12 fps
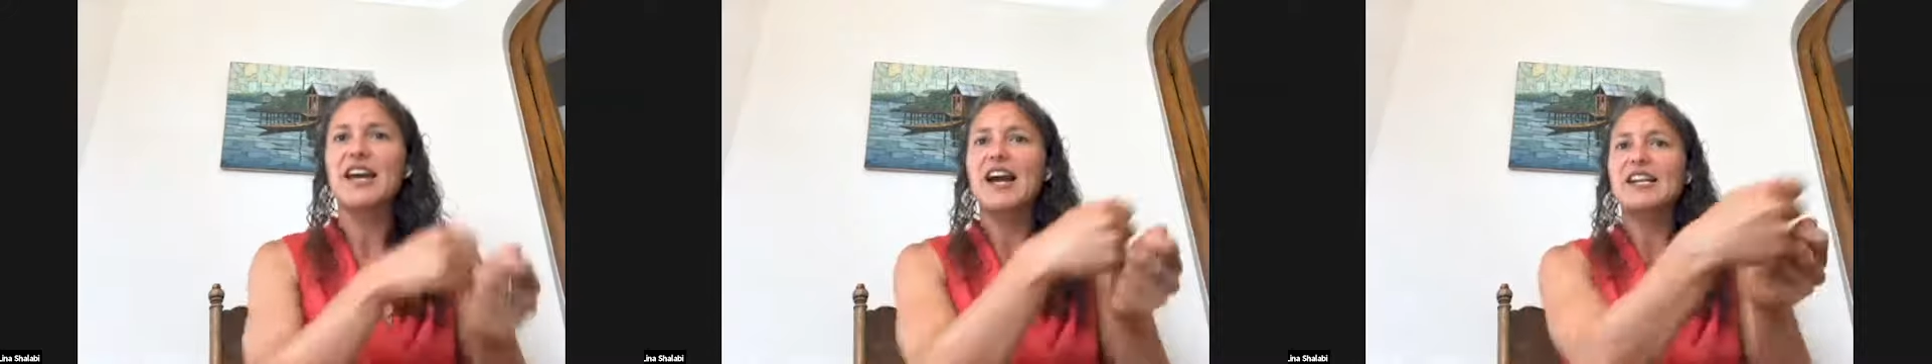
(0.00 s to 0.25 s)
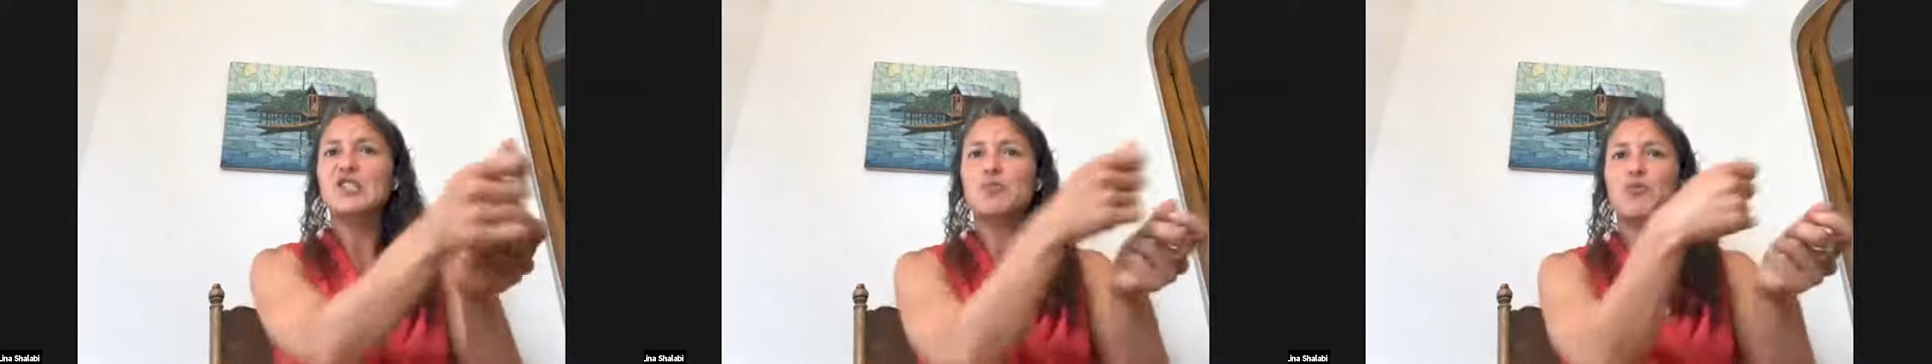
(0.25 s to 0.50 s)
and
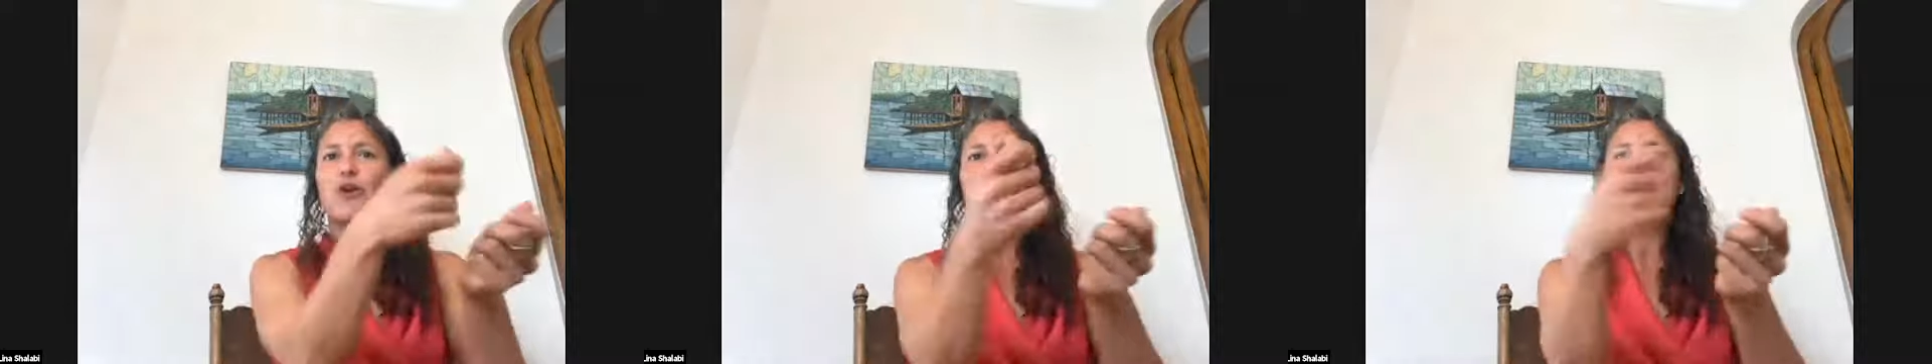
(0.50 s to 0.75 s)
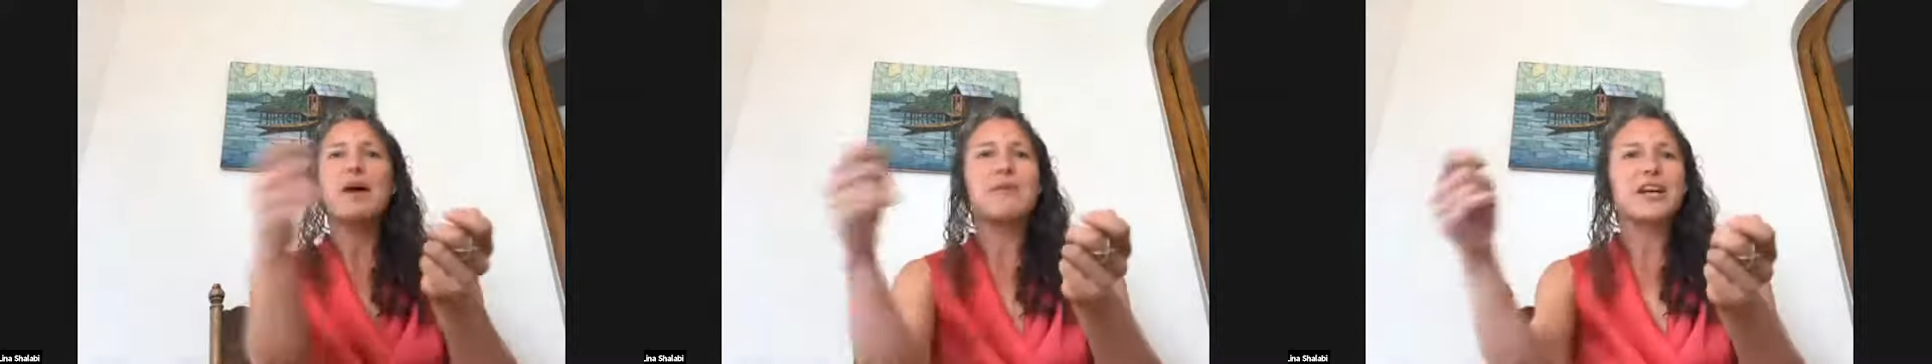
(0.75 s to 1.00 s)
I
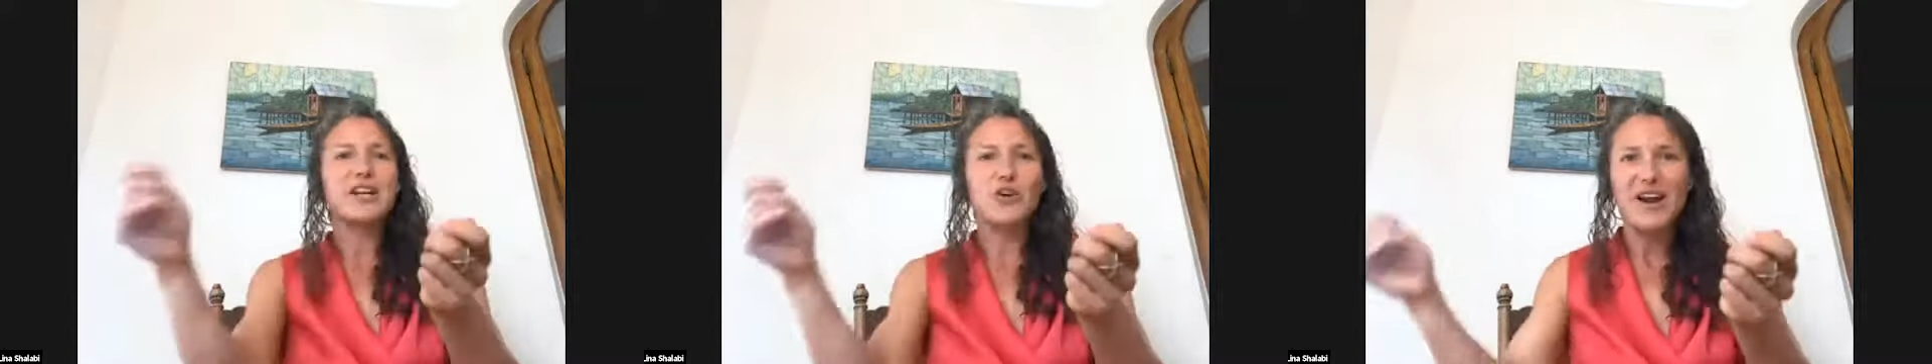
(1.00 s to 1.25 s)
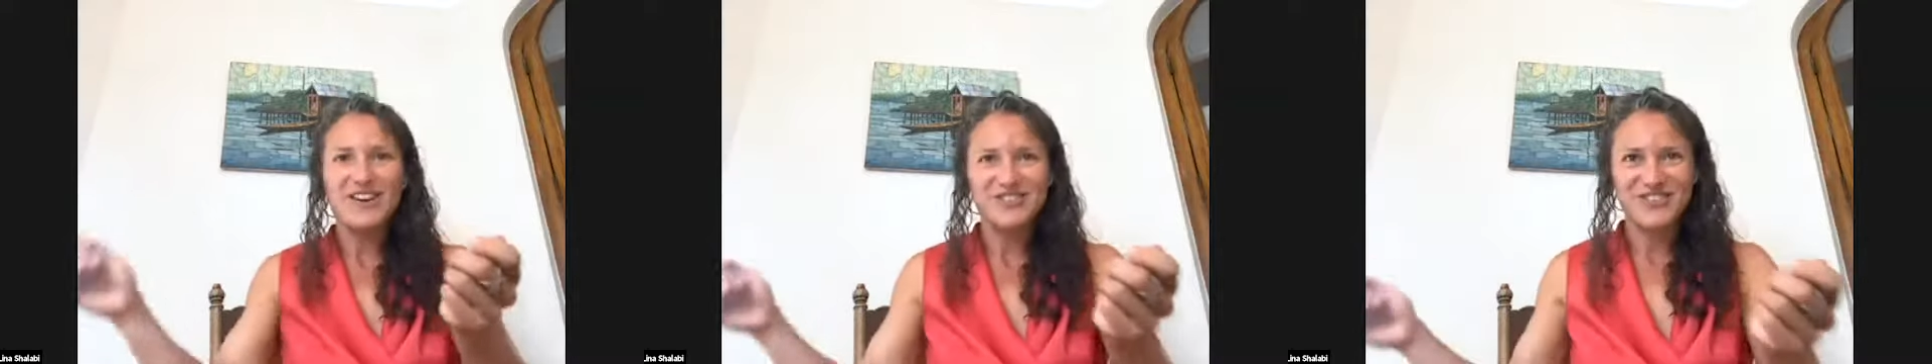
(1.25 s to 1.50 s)
sprayed my money
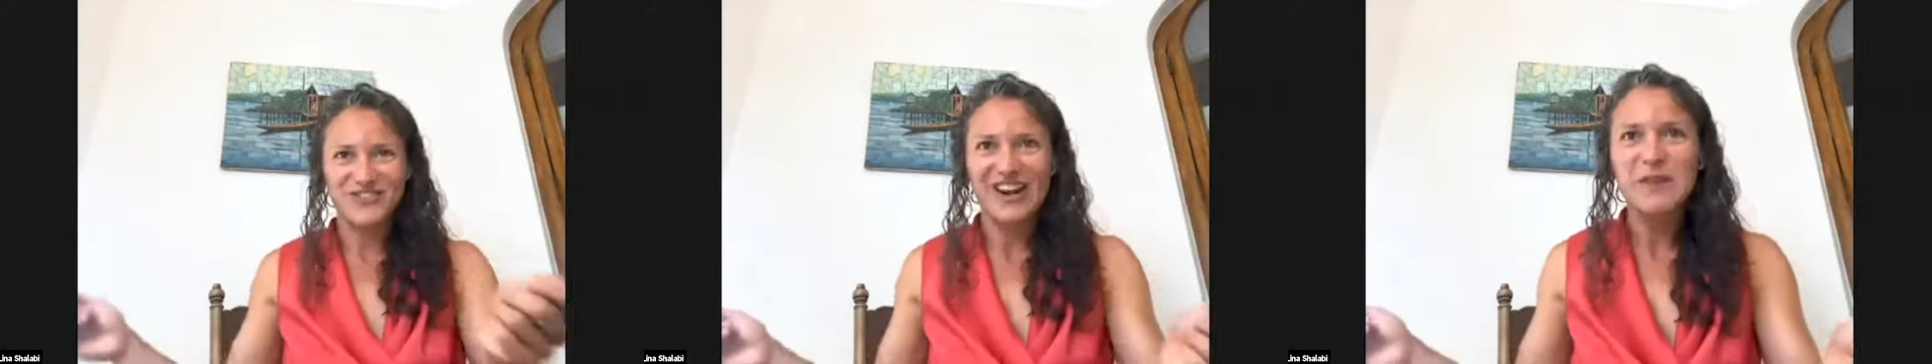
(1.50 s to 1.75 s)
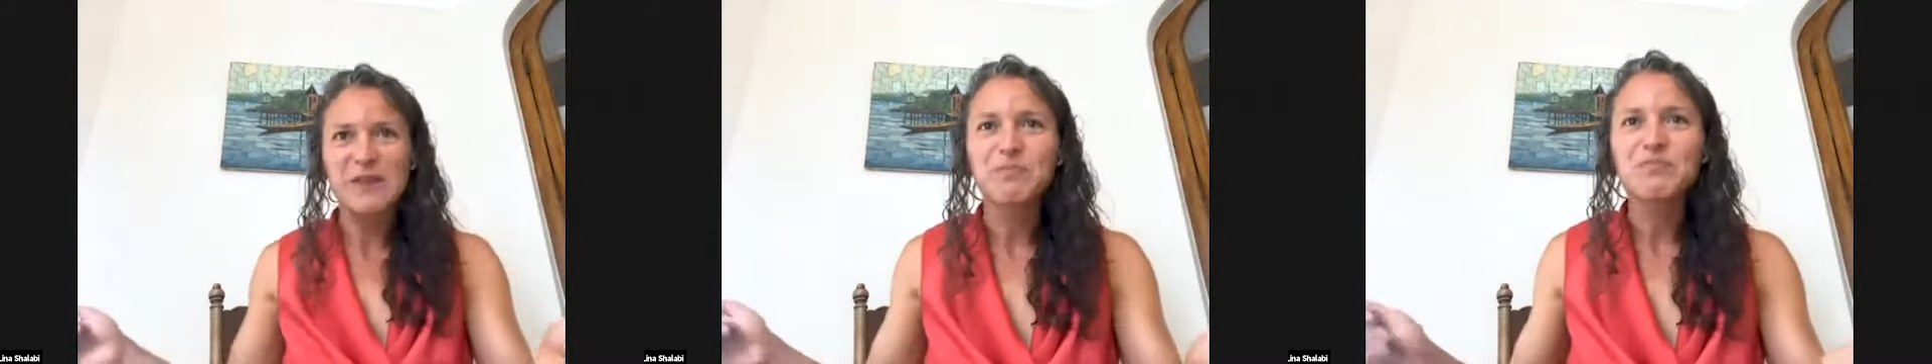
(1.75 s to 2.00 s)
around,
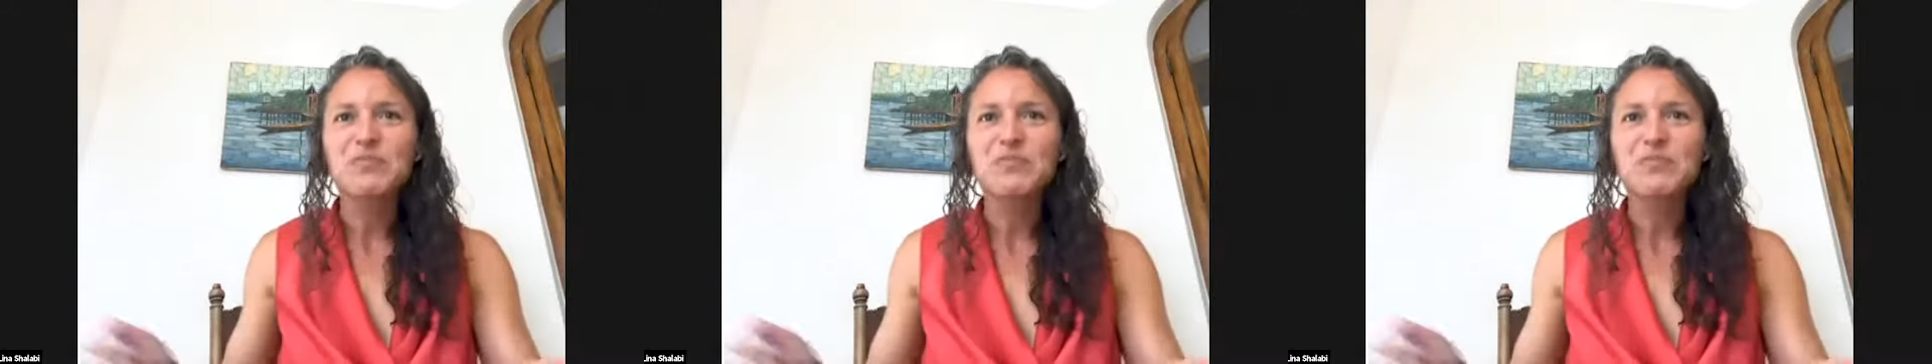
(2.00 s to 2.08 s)
right?